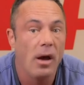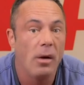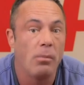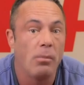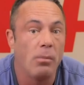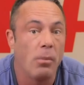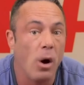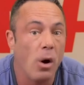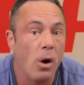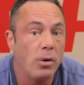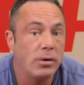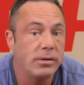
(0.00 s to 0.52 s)

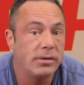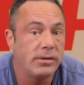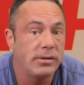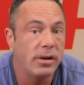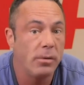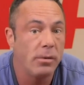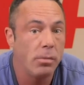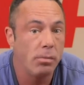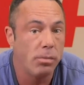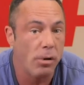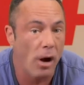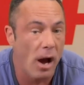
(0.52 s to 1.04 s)
Most
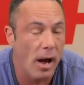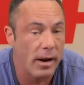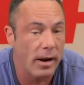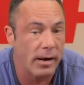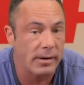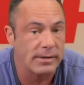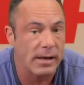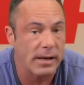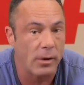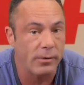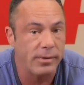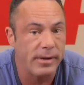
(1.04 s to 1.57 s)

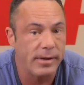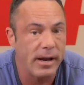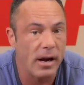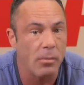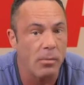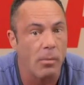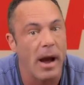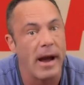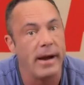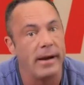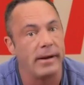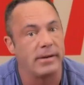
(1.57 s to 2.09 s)
products out there
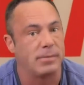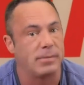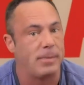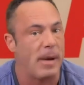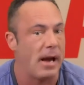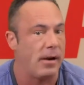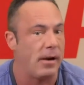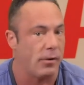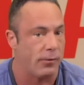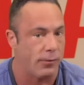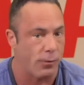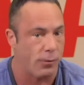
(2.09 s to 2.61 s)
might
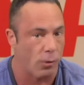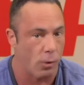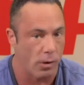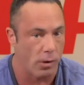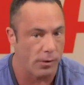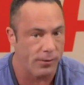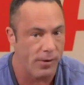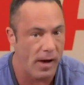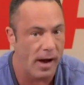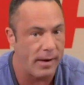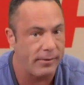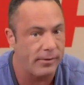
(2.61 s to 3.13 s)
expand to 4 or
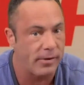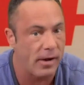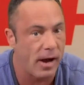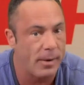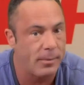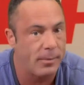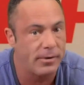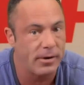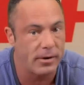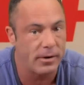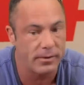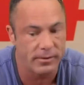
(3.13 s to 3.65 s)
5
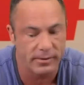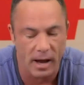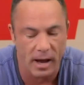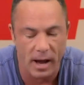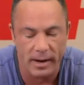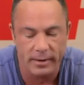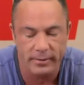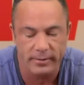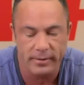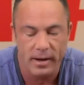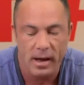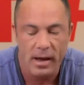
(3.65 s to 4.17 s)
times their size.